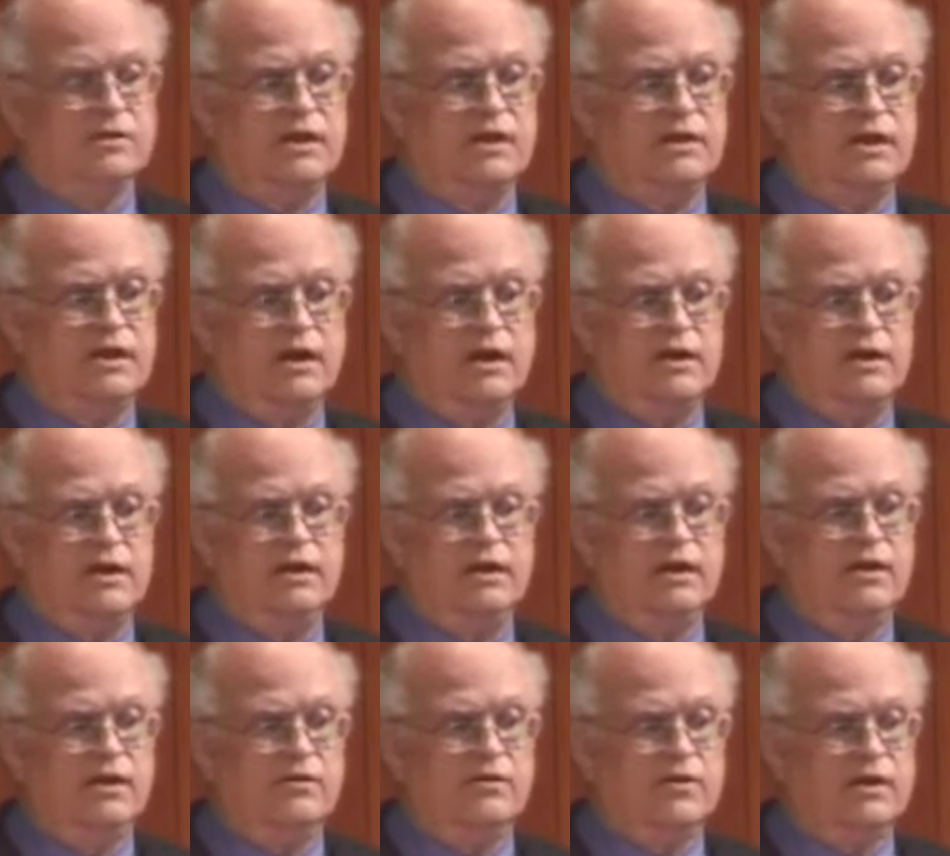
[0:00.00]
and I
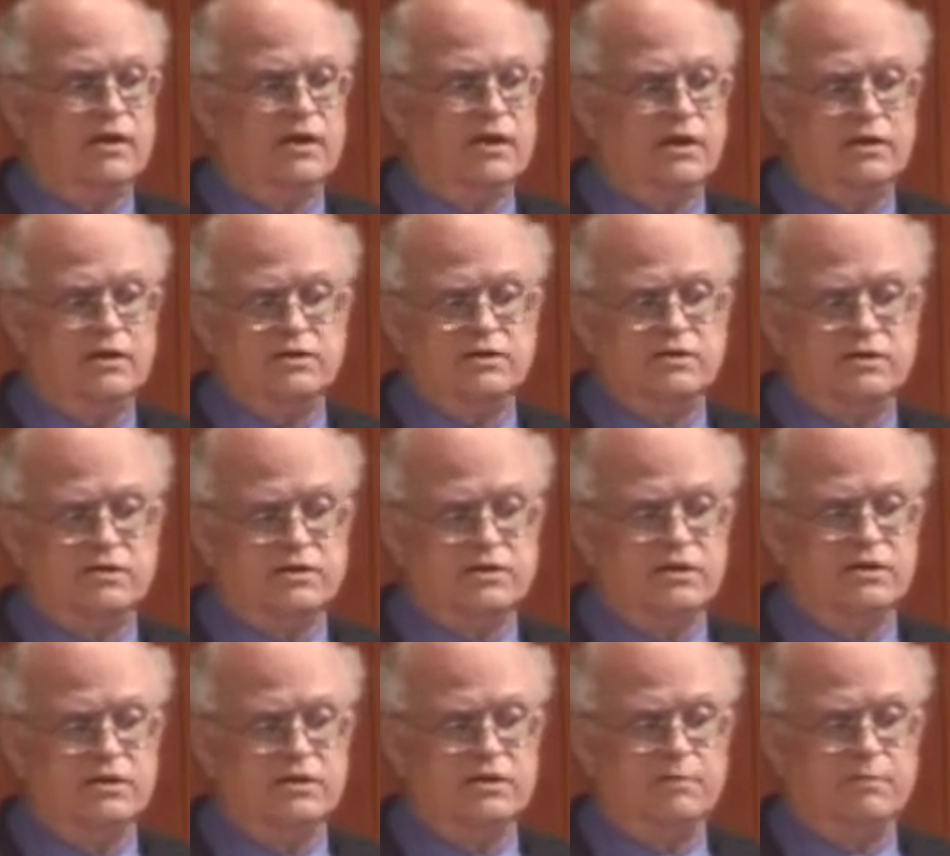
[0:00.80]
think it
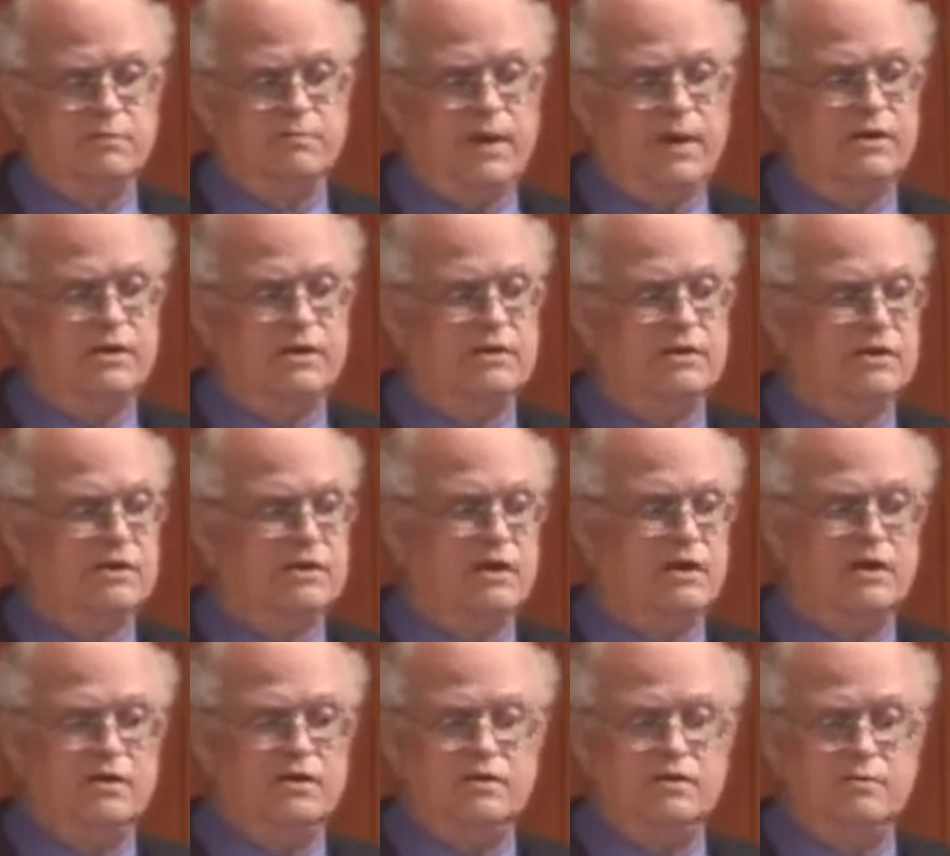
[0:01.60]
uh, depends
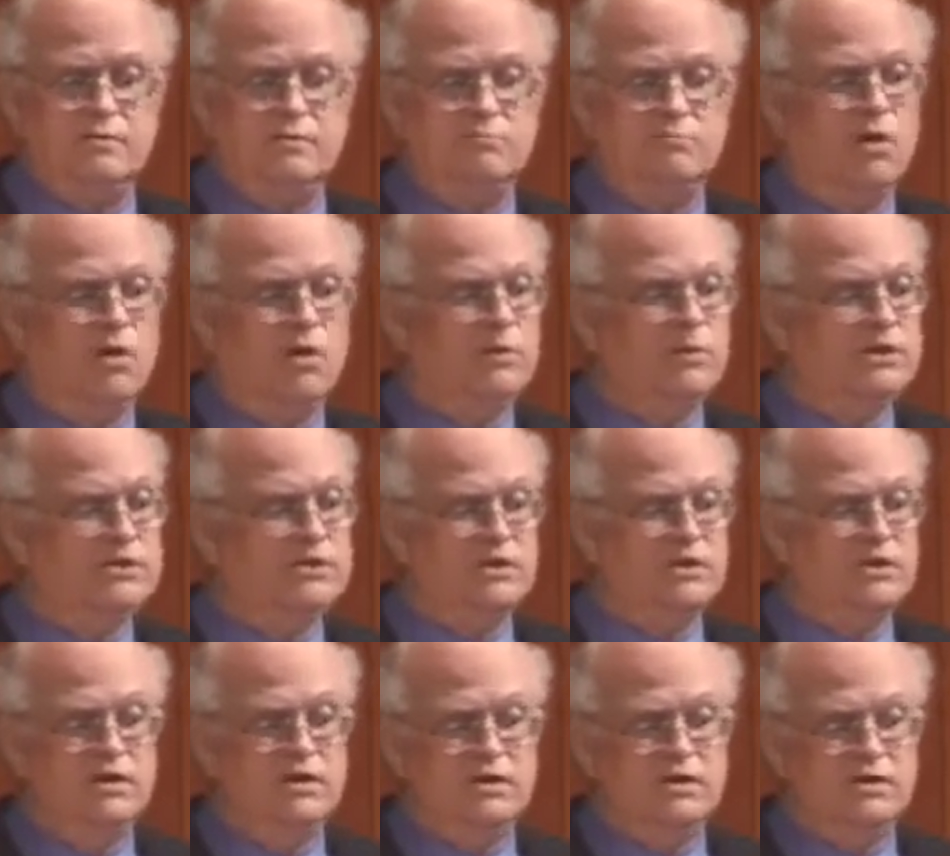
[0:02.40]
on the moment,
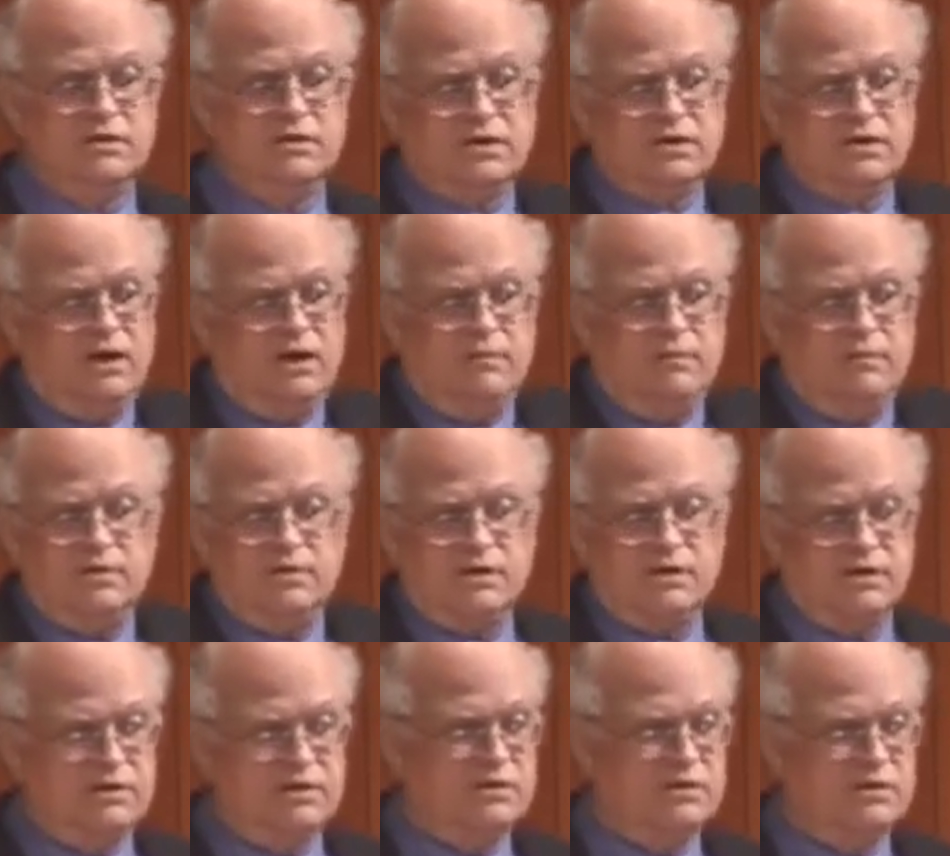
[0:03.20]
the time, the
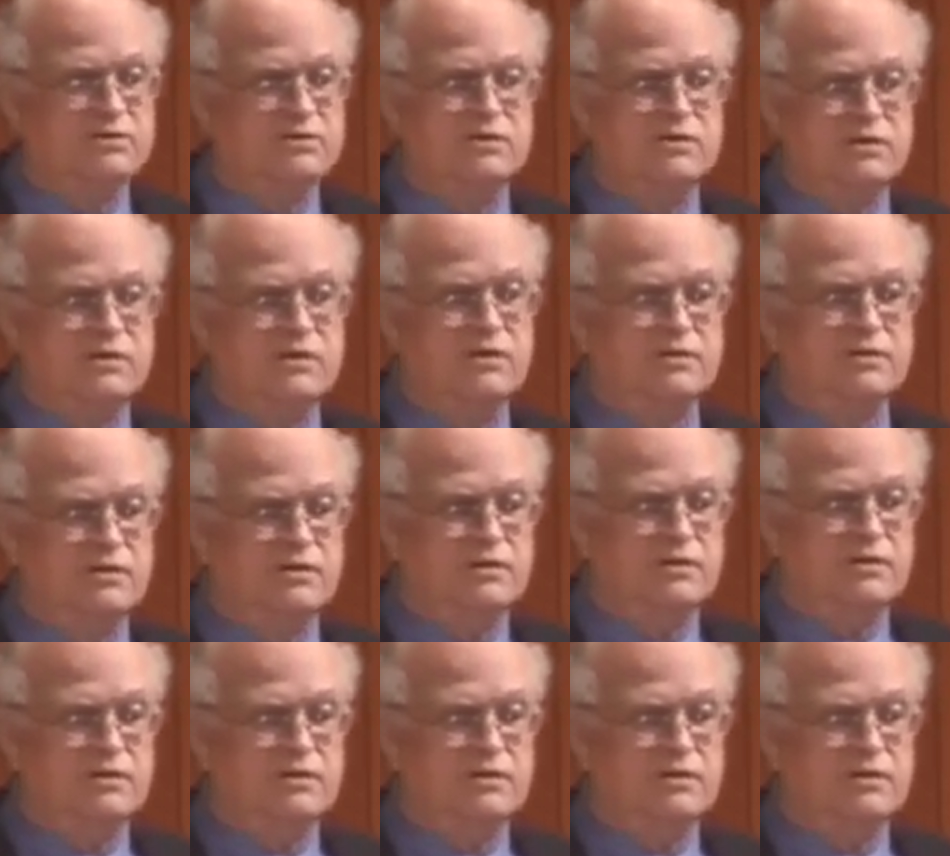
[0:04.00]
conditions.